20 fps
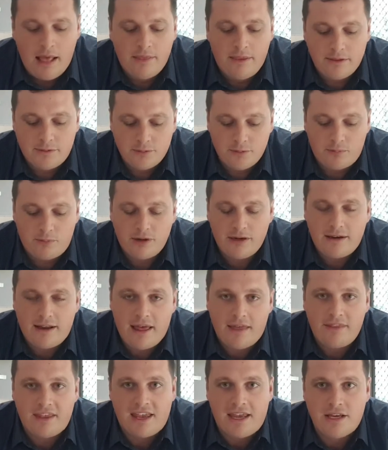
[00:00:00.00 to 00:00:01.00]
This will bring
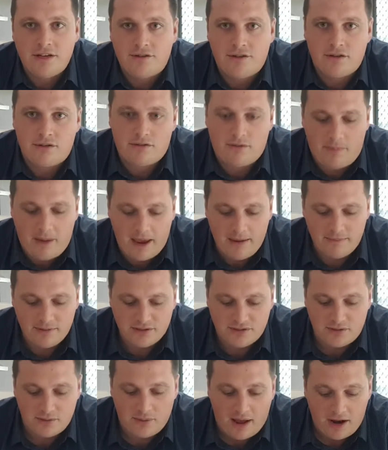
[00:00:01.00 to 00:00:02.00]
down the interest
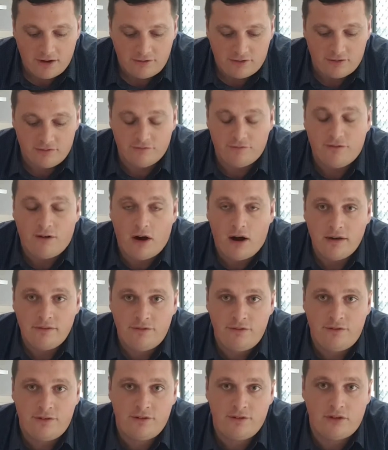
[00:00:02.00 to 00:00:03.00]
repayments to
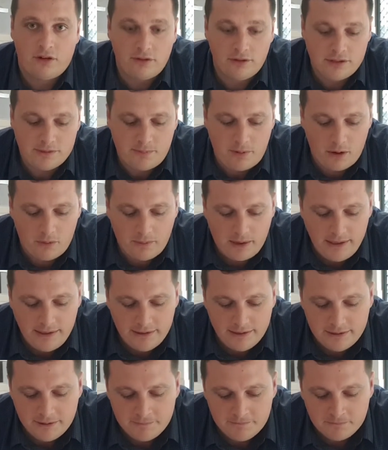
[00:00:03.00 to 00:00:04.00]
$105 per
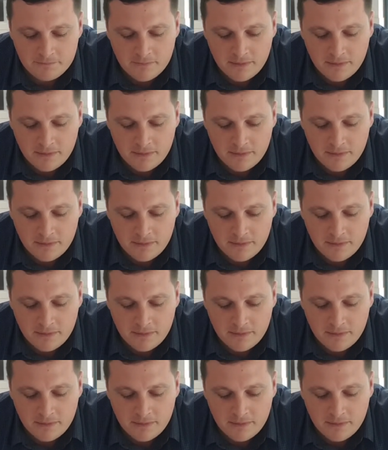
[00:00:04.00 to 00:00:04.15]
week,